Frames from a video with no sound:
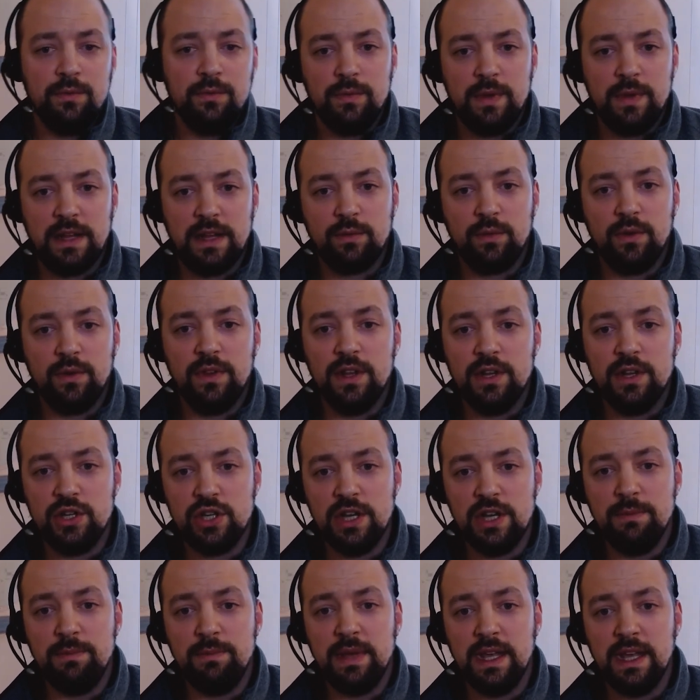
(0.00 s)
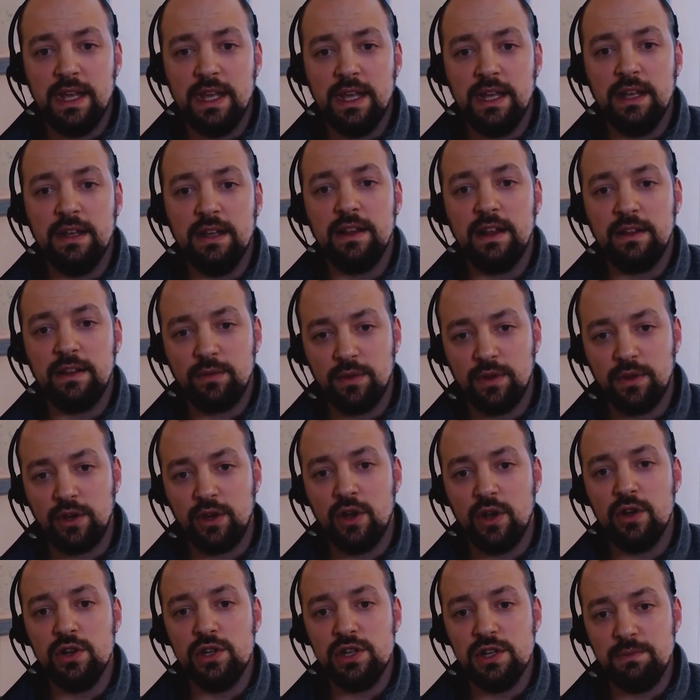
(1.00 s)
That's where the
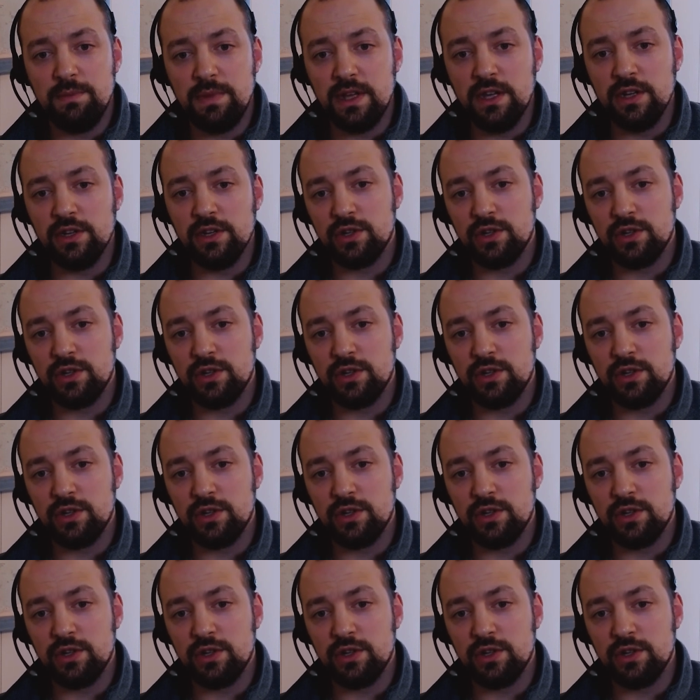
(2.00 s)
co-GP